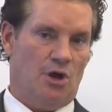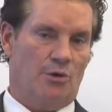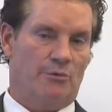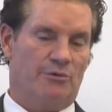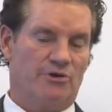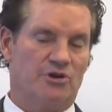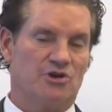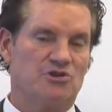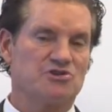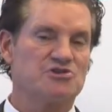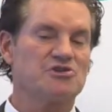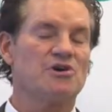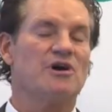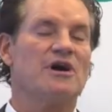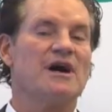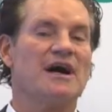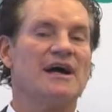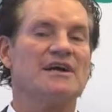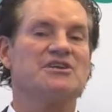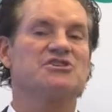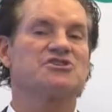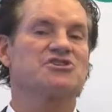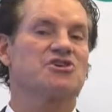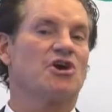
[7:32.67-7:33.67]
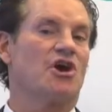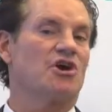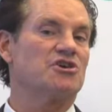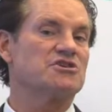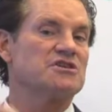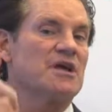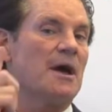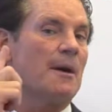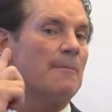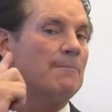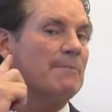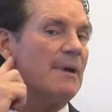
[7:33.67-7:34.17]
We also hide
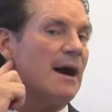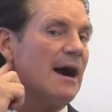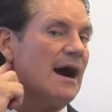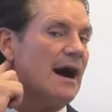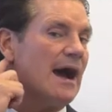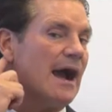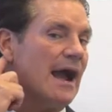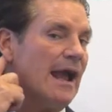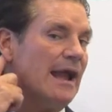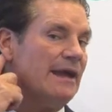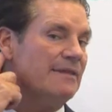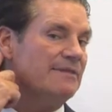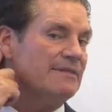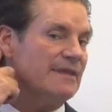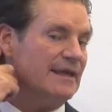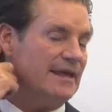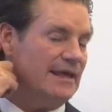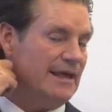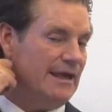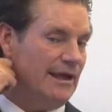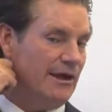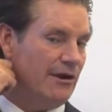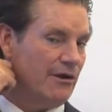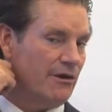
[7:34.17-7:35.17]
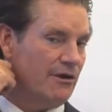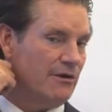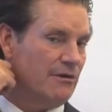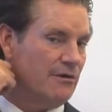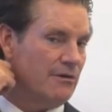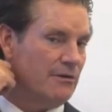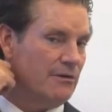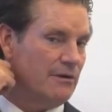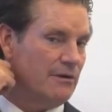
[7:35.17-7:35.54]
scars behind the ear.